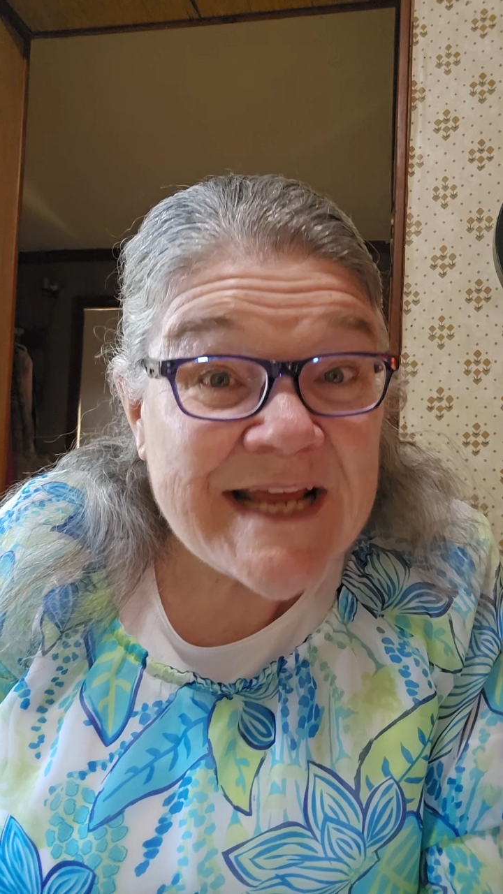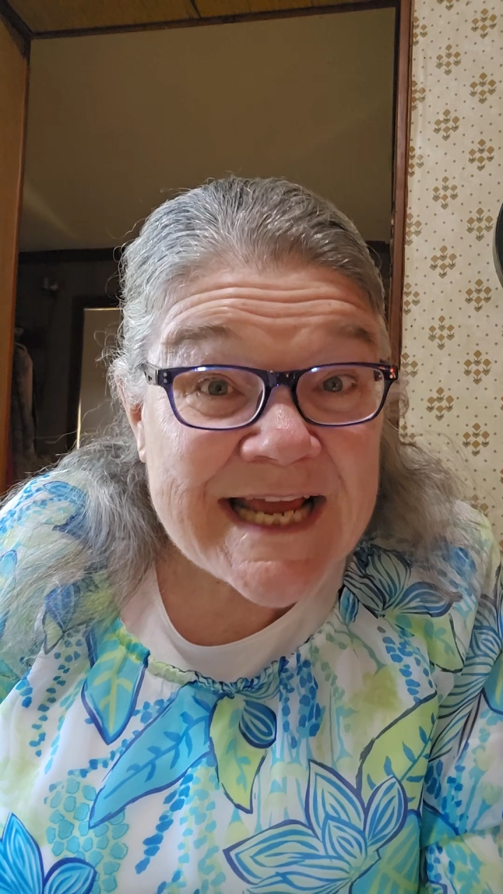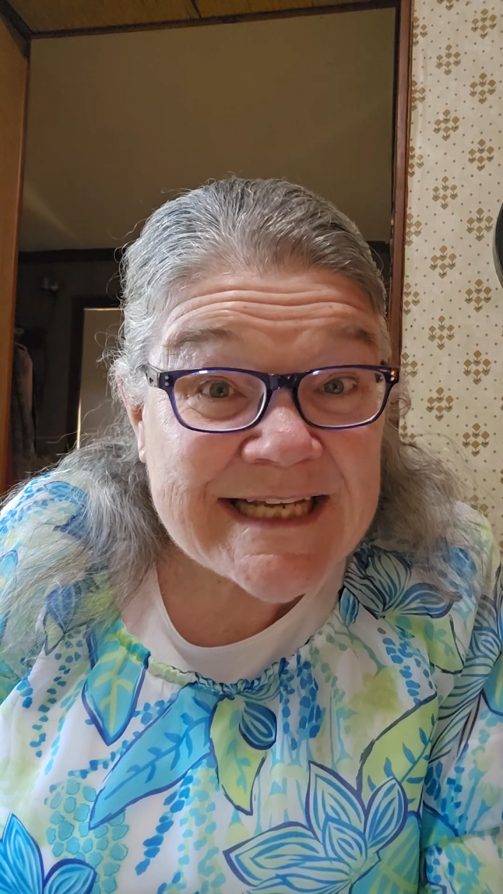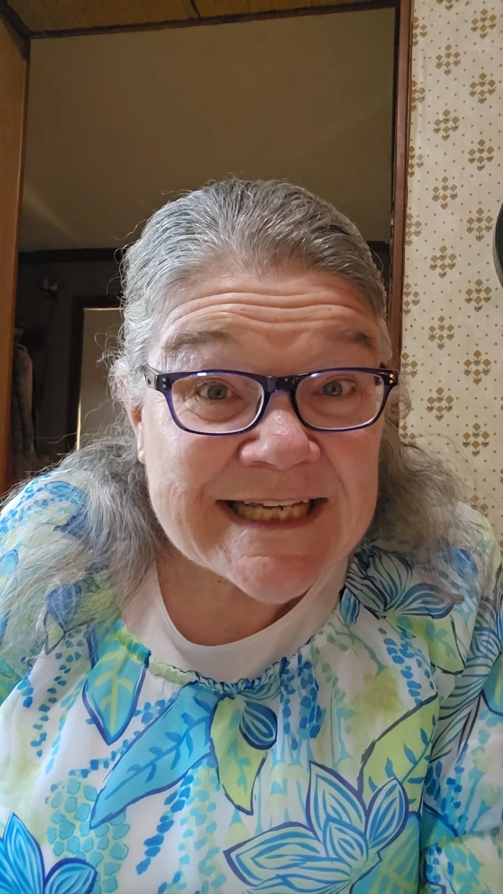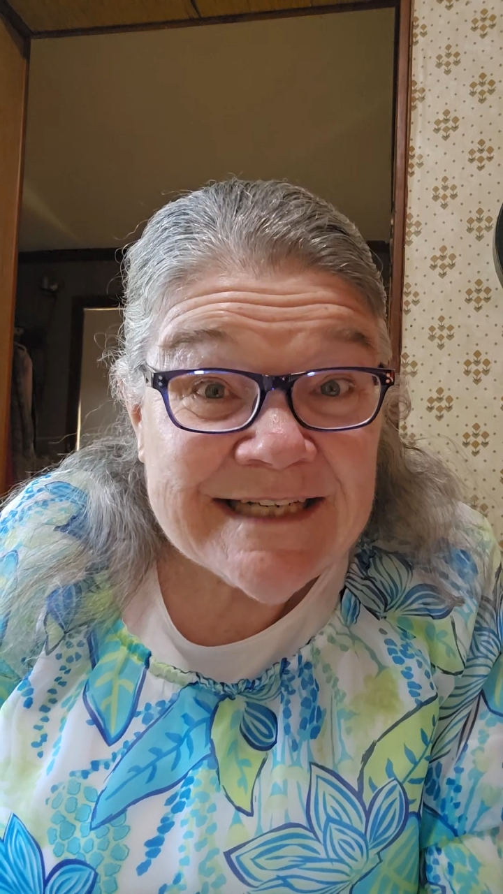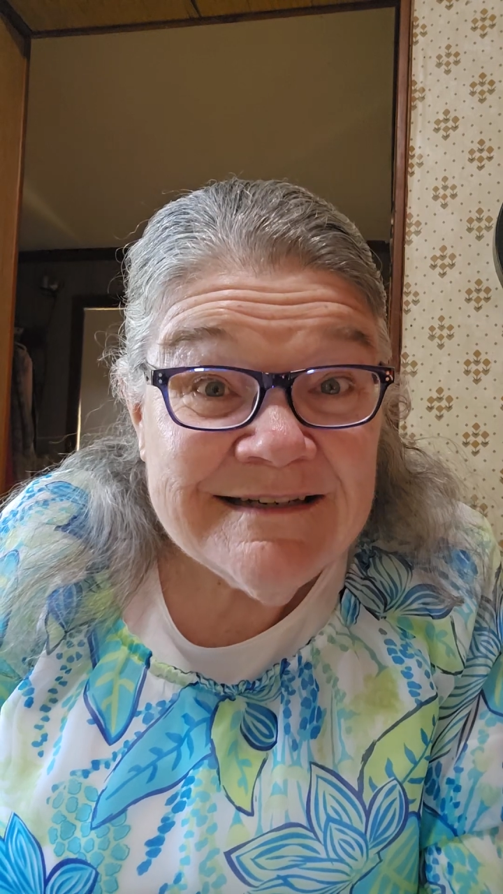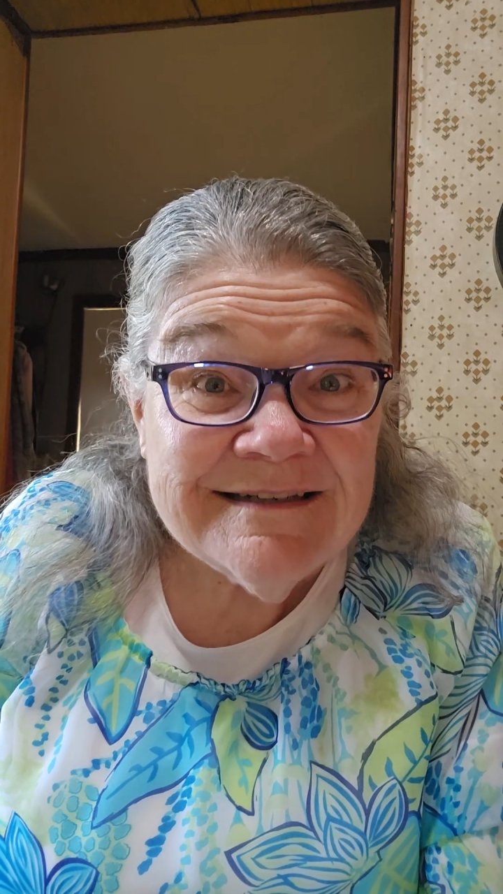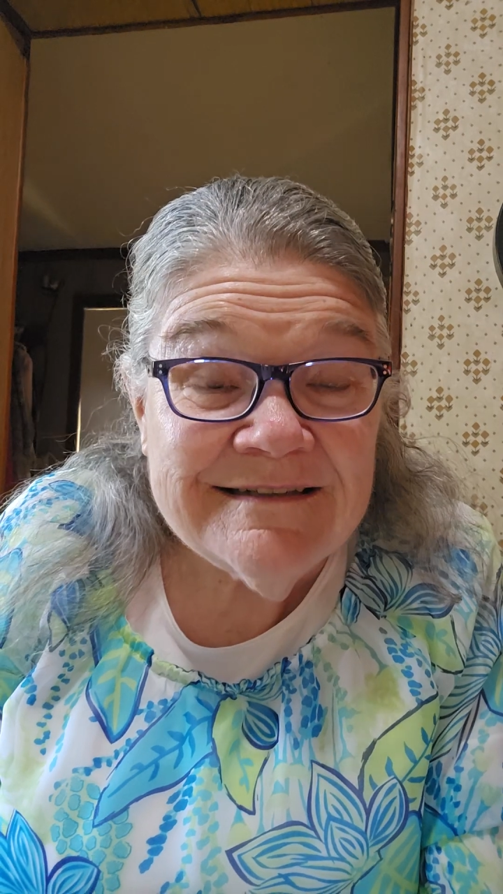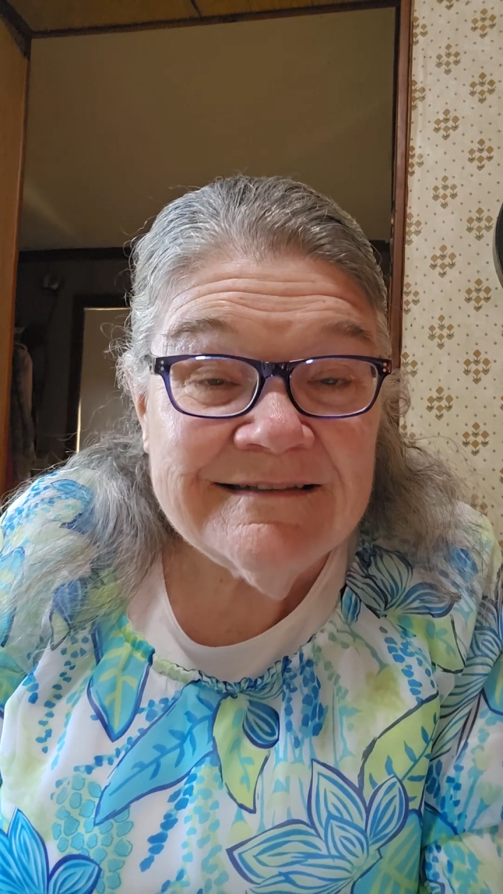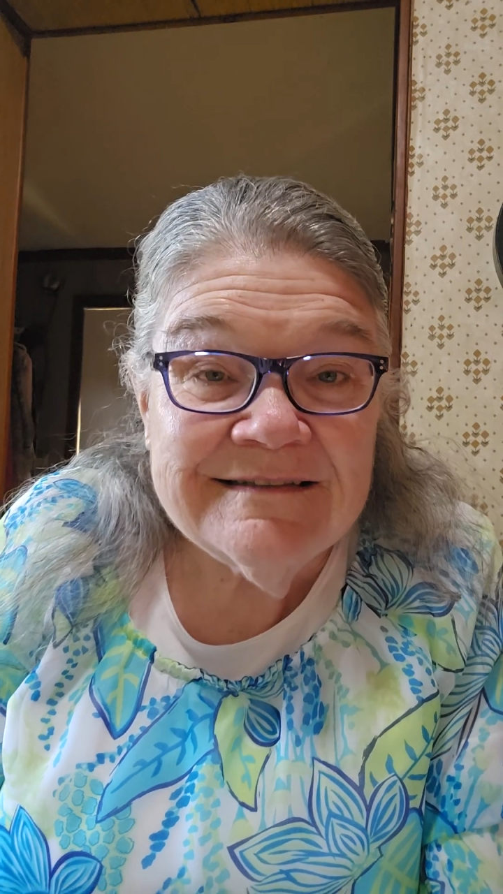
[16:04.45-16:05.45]
naked
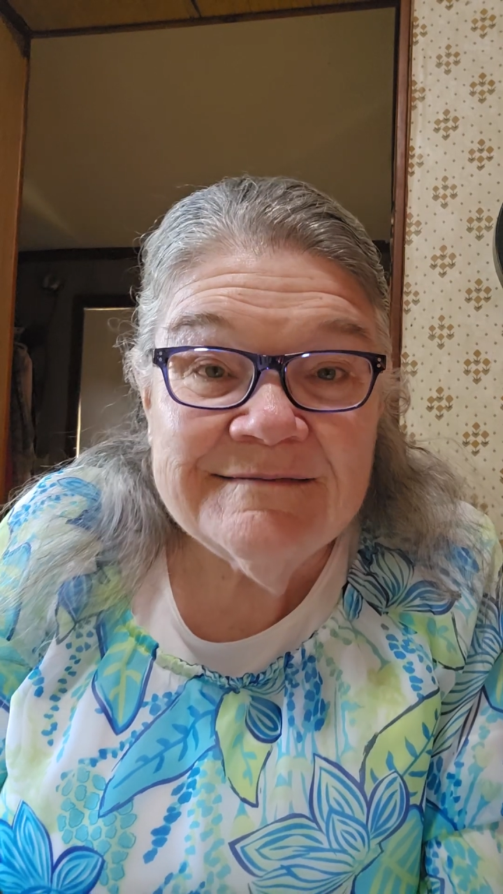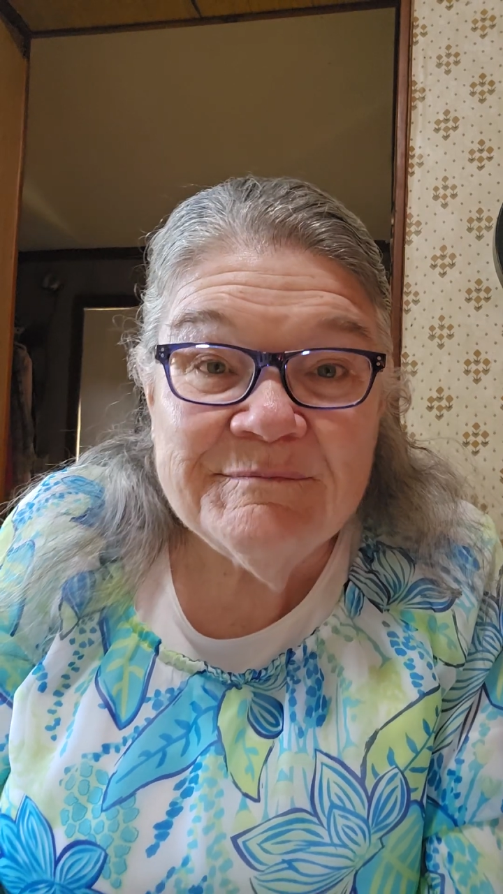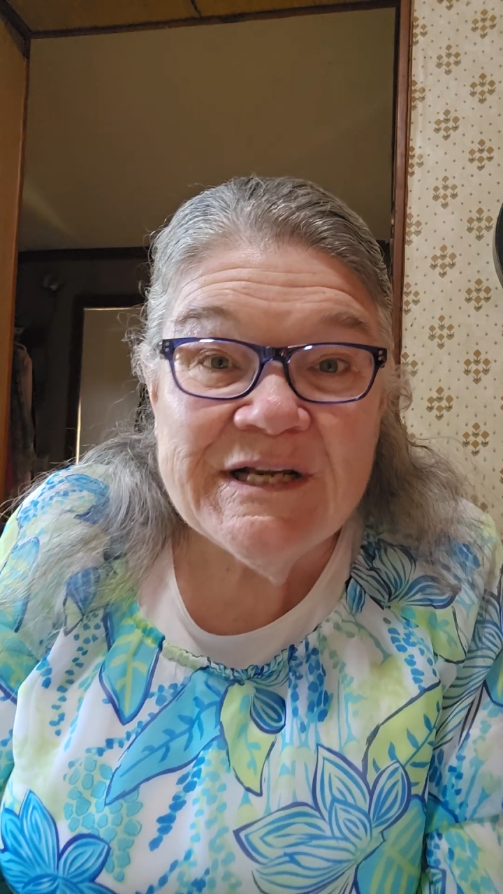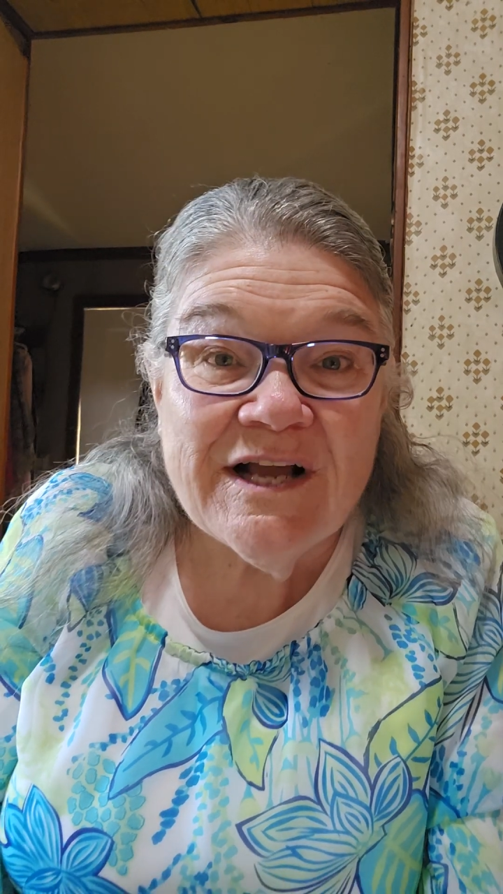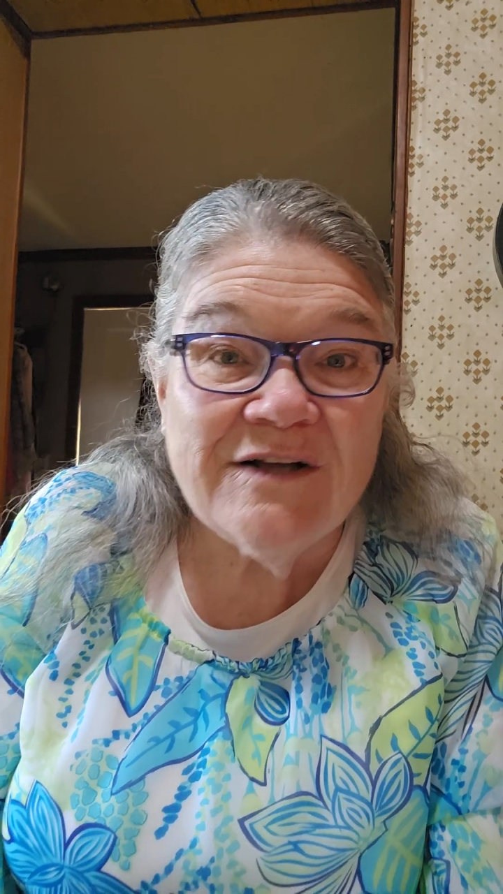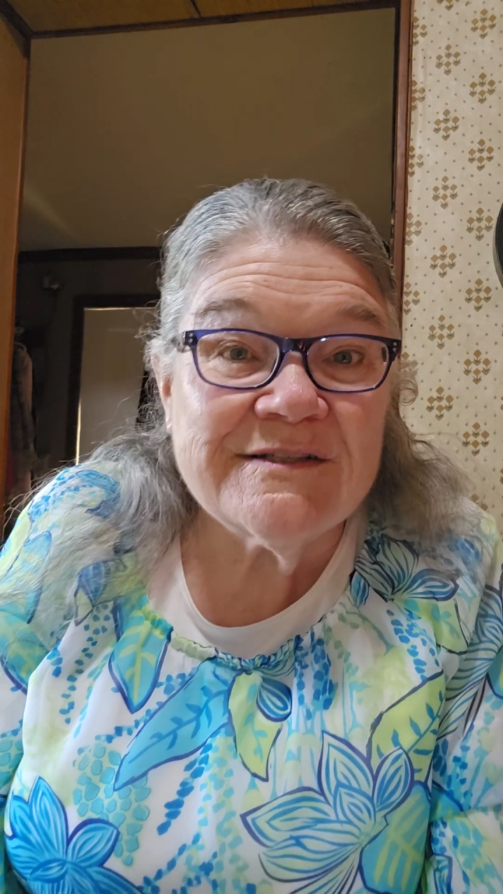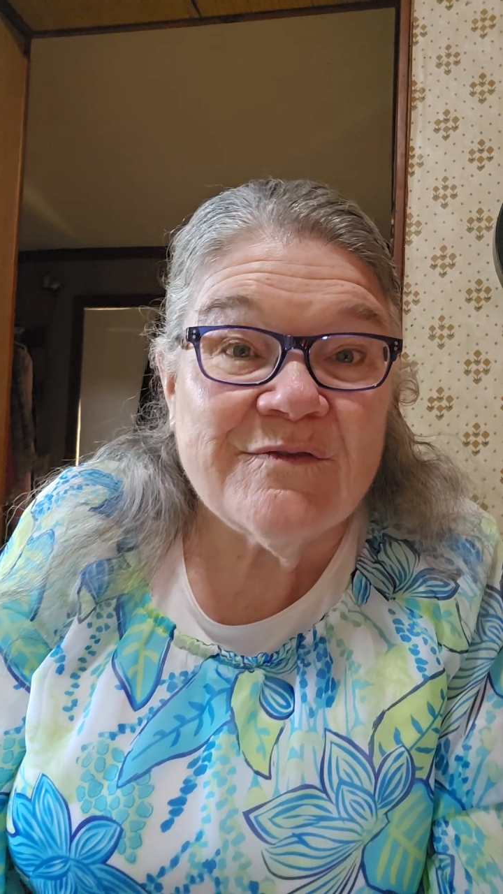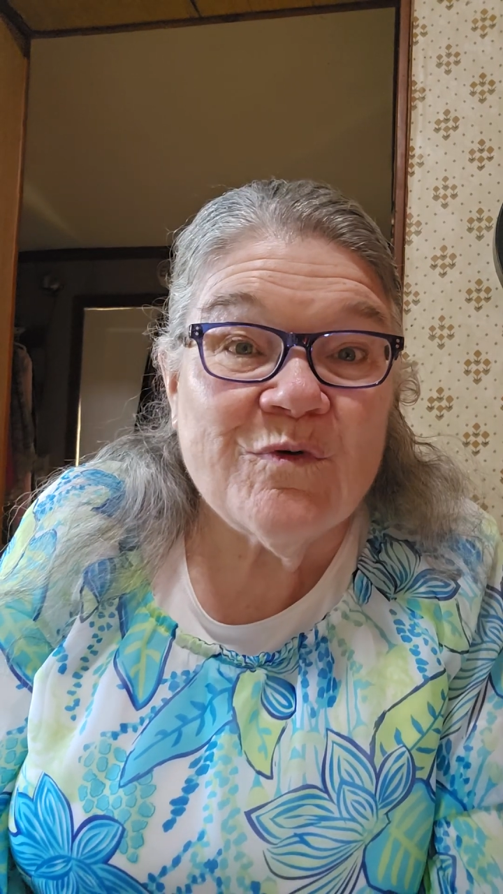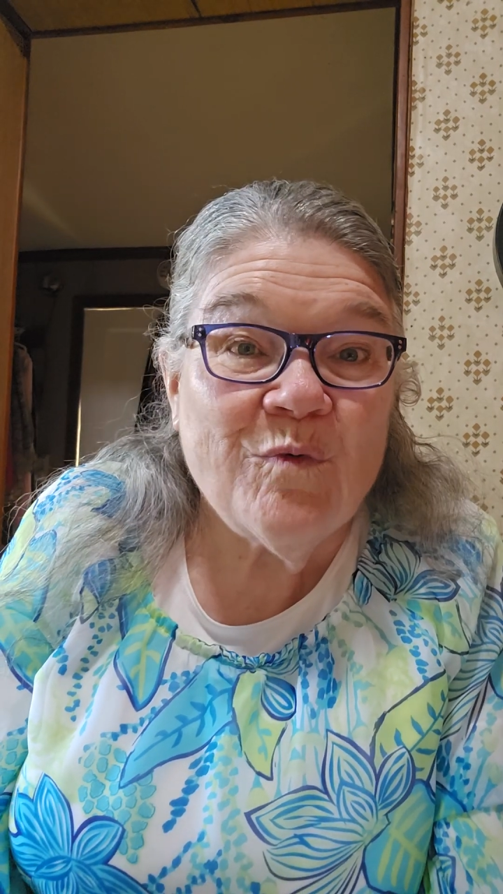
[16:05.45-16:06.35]
because of the